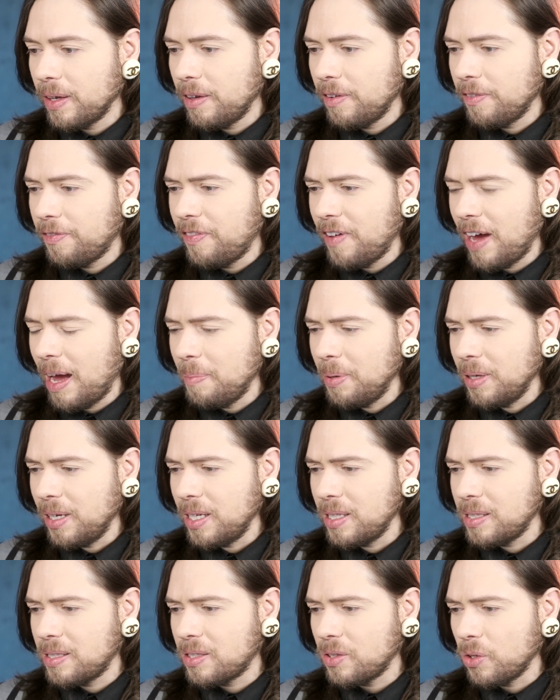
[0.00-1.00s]

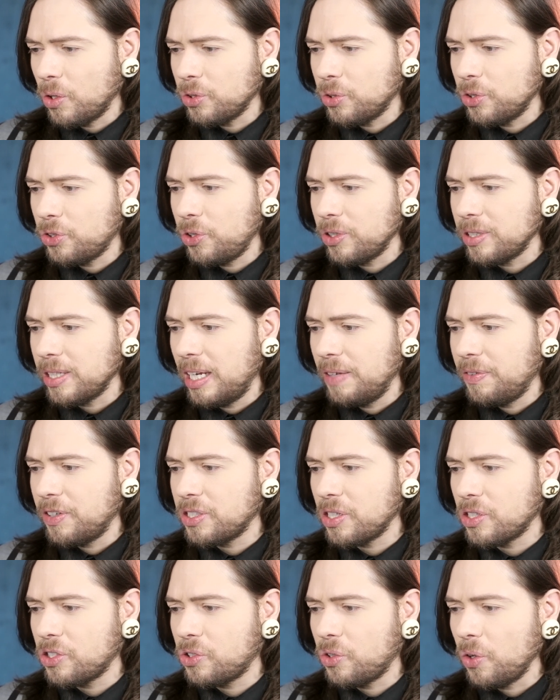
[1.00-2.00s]
Fabulous, haute couture
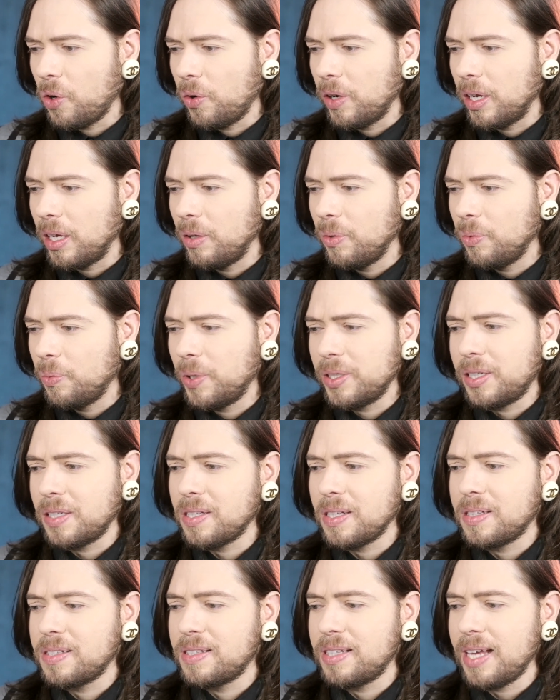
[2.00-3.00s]
delivers a story. What
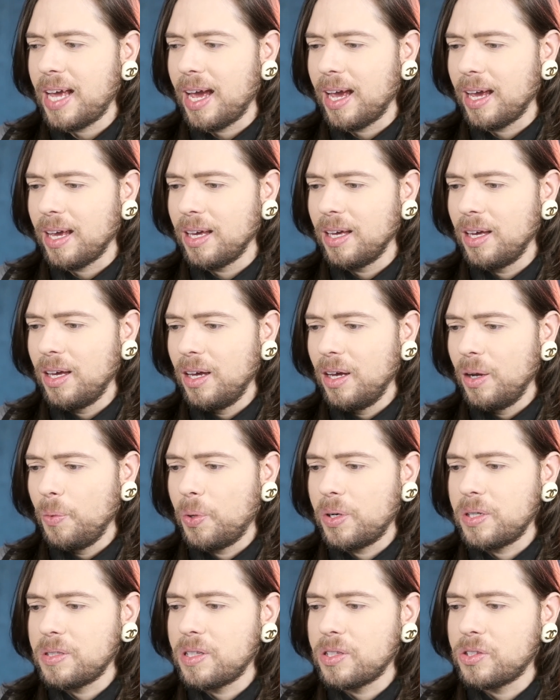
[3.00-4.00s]
does it say?
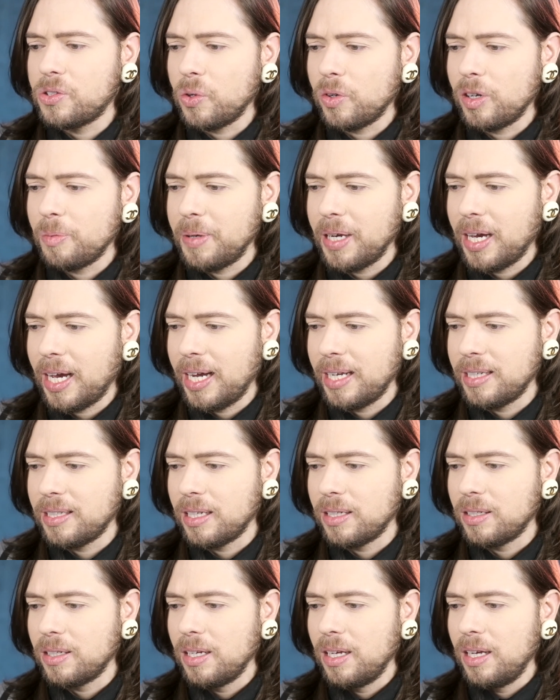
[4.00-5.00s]
What is the story behind
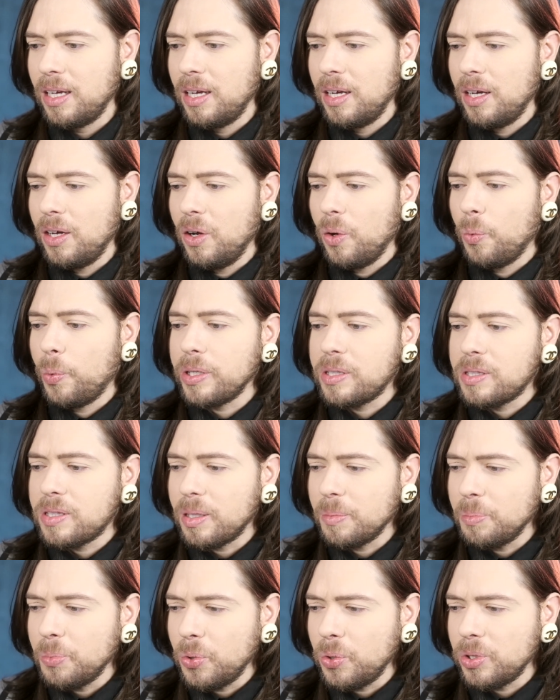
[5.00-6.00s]
it? What's
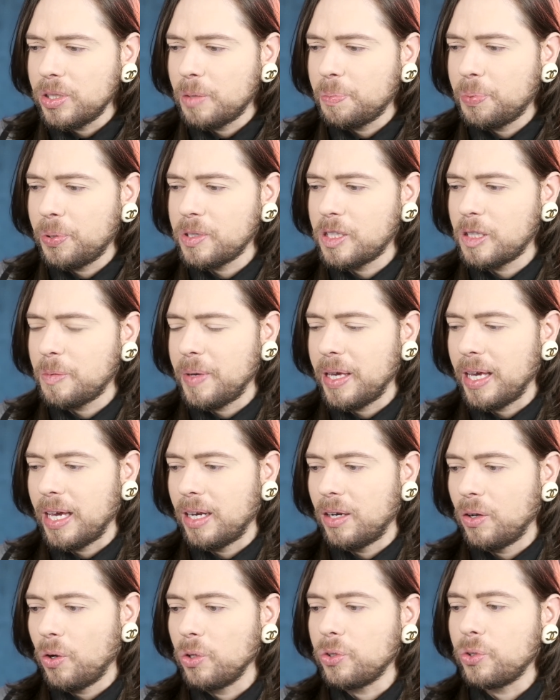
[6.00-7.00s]
the mood it puts me
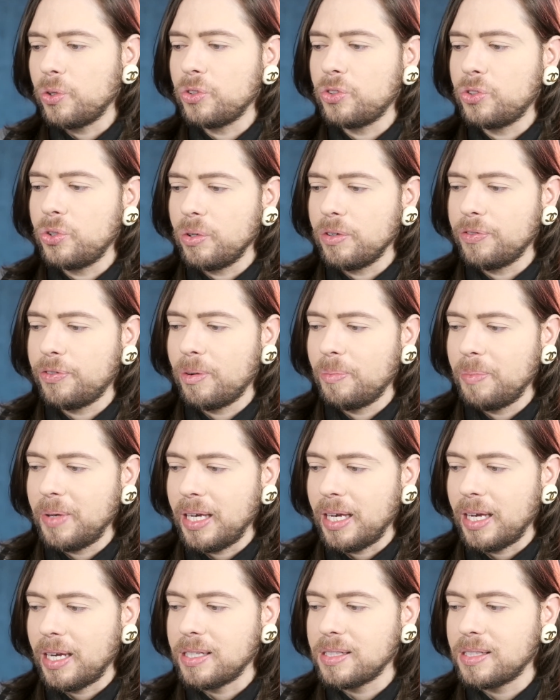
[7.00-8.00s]
in? Haute couture for
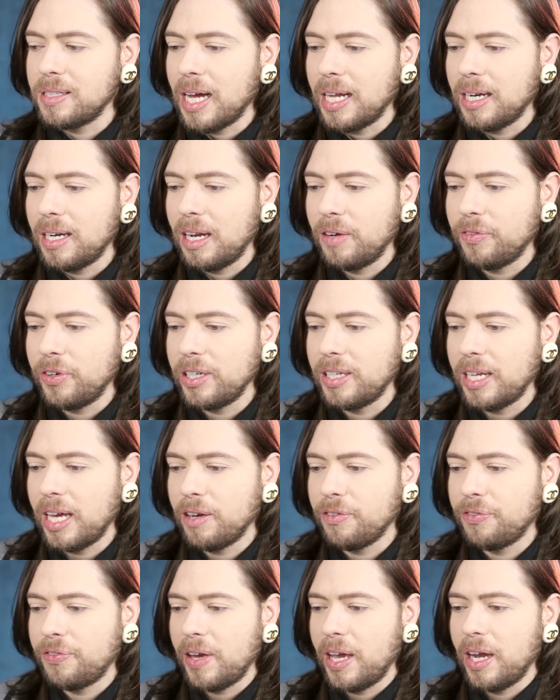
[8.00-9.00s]
me is not an everyday
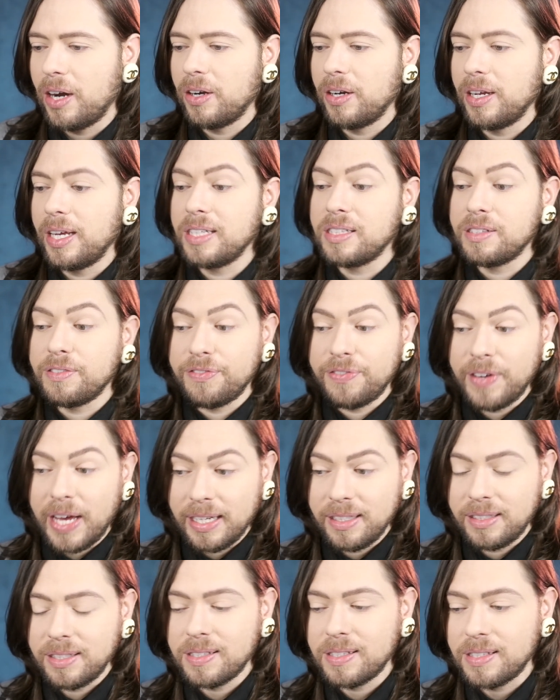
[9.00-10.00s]
affair. It's
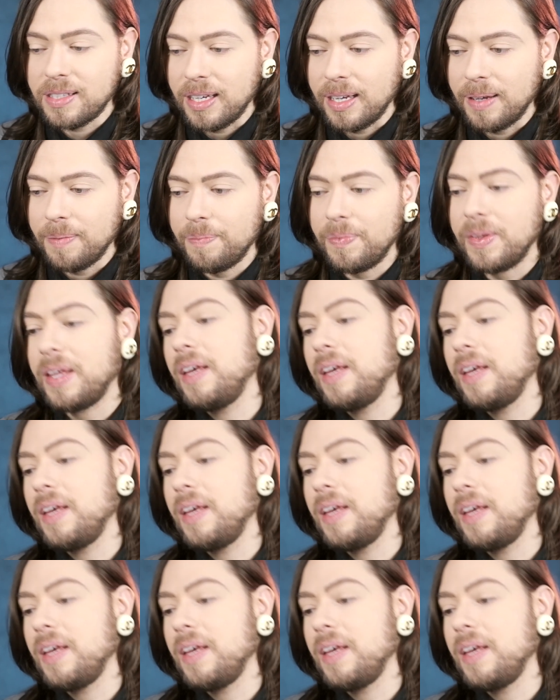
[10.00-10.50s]
fantasy.